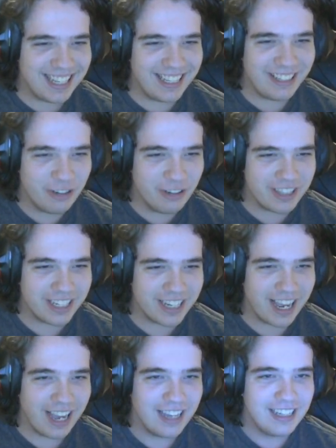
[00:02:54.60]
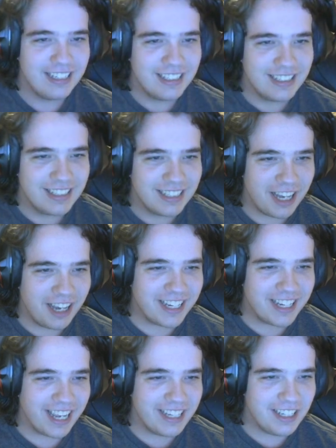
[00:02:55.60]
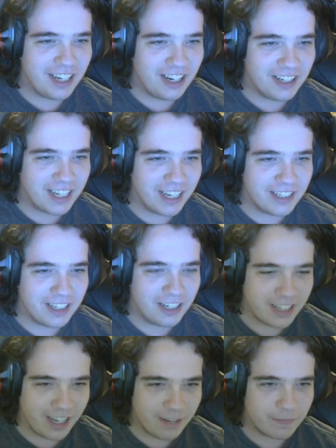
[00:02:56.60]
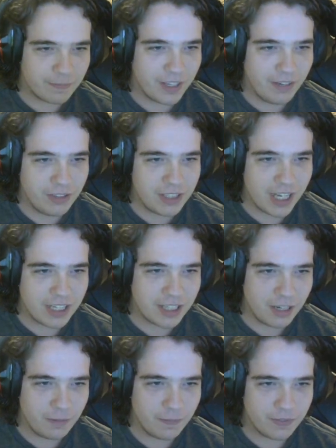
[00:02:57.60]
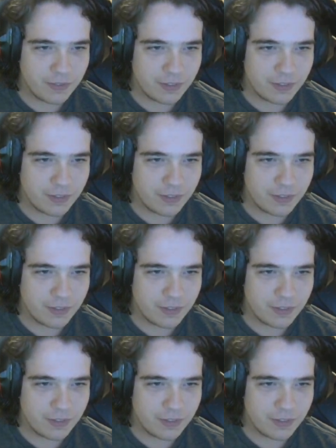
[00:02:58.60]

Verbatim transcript: you don't I think, think you're cooked. Okay, okay, okay. If you say so.